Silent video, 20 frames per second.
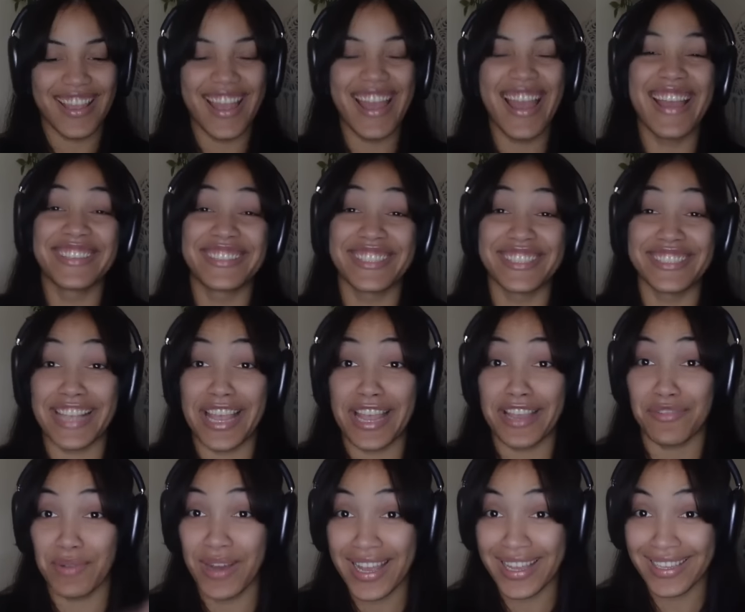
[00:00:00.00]
She's
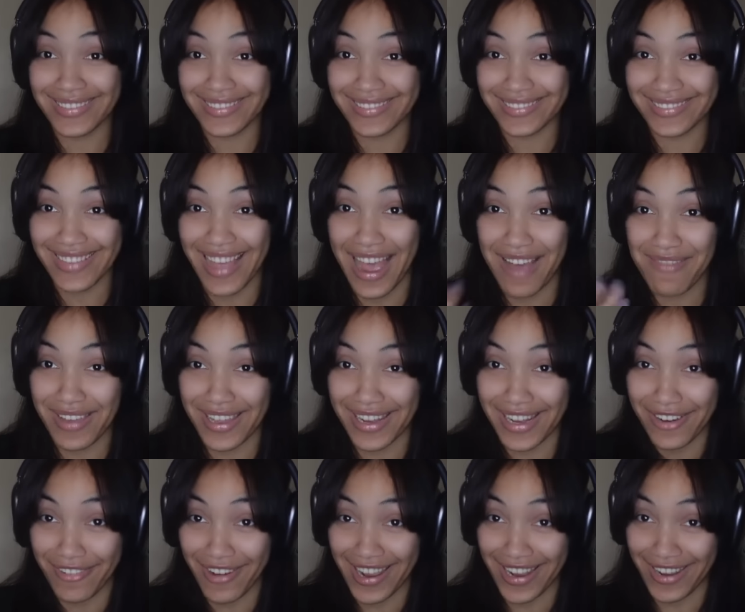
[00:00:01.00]
like, what? I'm
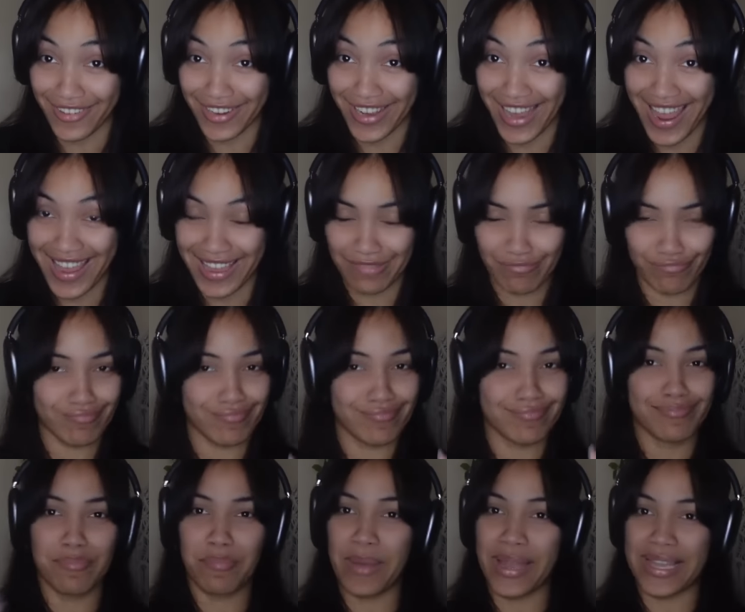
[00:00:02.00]
getting a ride every day?
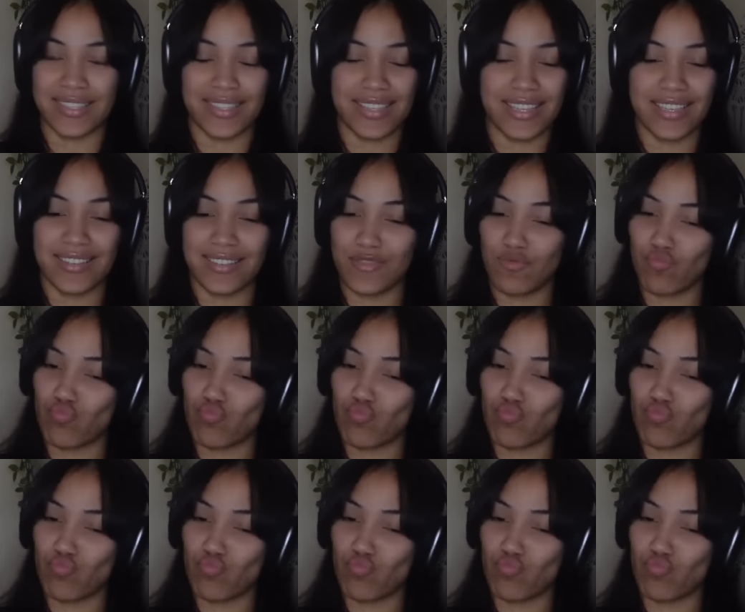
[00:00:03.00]
Besties.